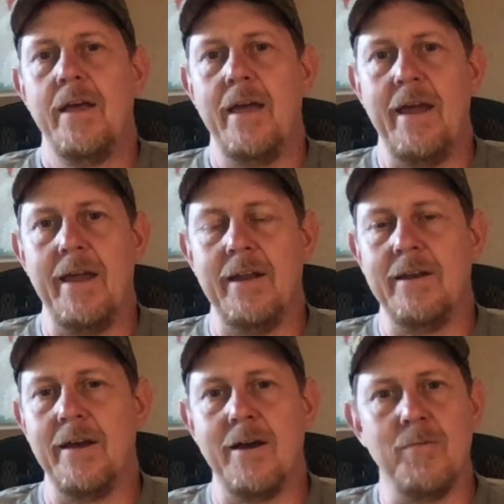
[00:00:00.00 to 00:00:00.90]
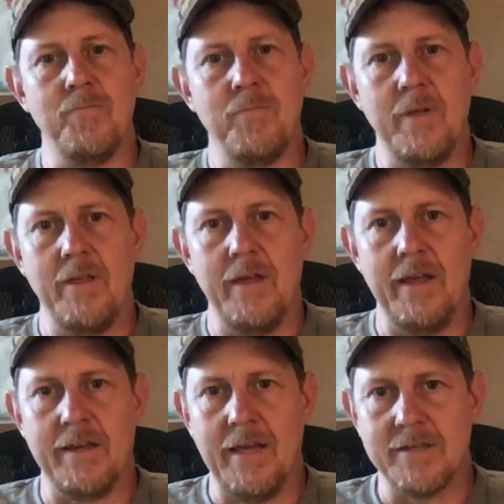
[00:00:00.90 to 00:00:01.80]
and
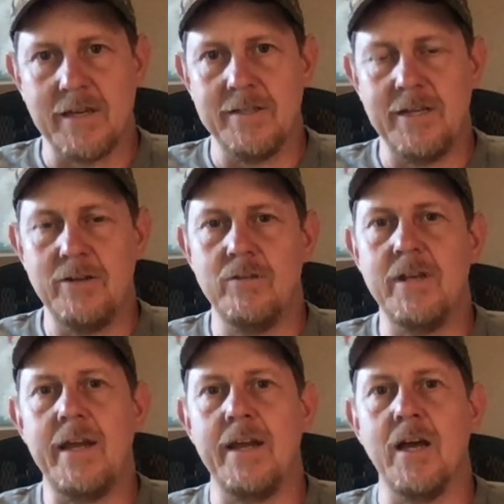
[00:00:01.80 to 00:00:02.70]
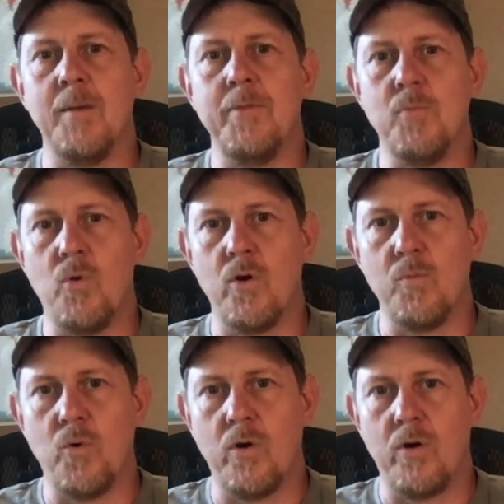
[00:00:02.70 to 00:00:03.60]
it has continued to heat up. The more
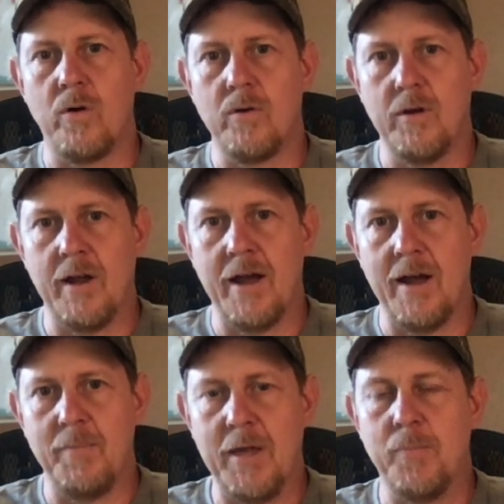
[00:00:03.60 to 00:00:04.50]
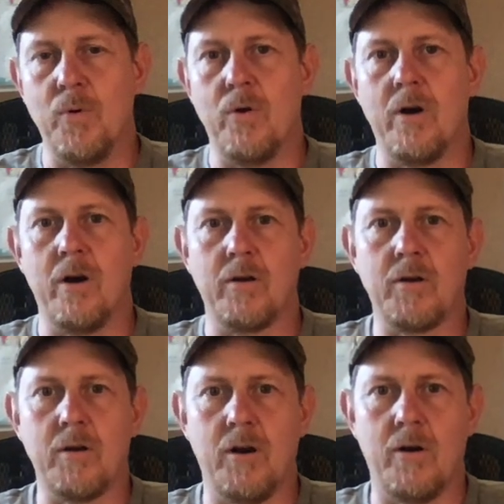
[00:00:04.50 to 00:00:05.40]
and more people are
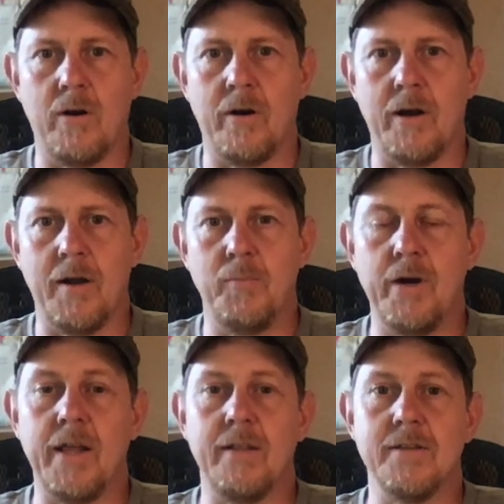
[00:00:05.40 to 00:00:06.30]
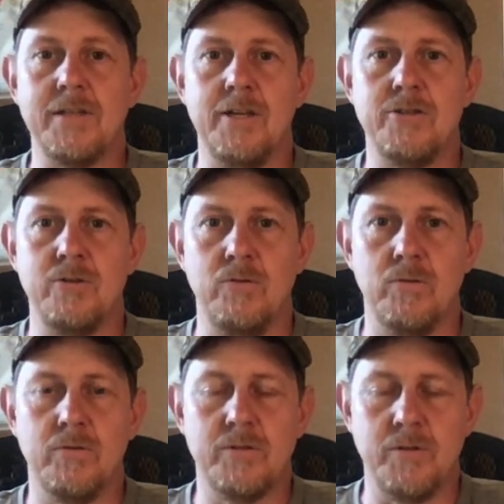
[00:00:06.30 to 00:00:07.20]
bringing this issue
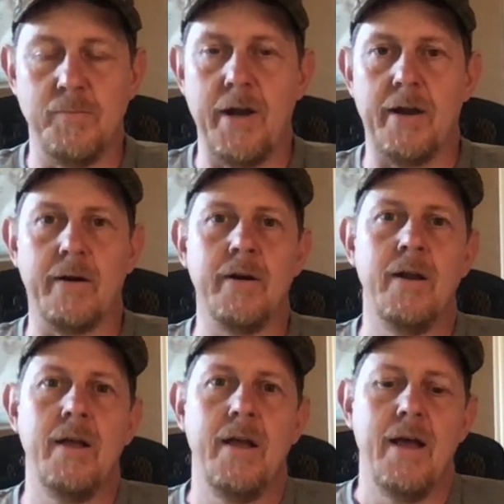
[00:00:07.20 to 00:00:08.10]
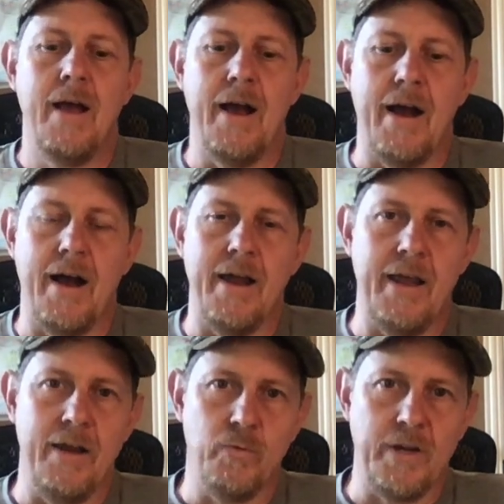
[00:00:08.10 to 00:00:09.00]
to bear.
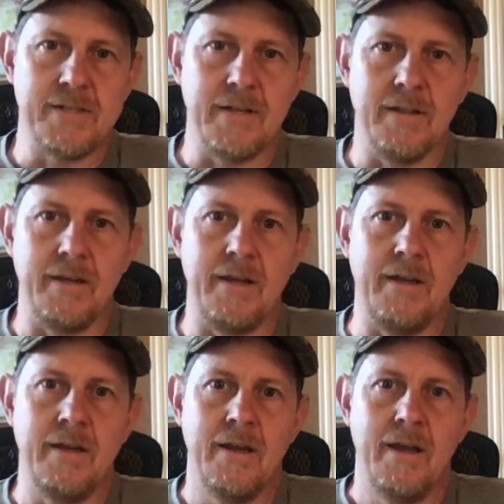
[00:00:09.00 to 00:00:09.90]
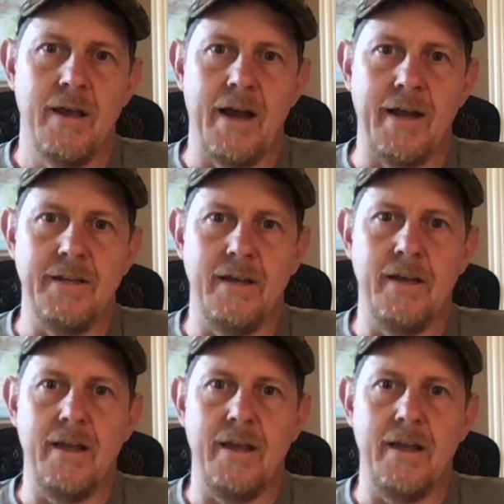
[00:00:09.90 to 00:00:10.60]
And recently, I did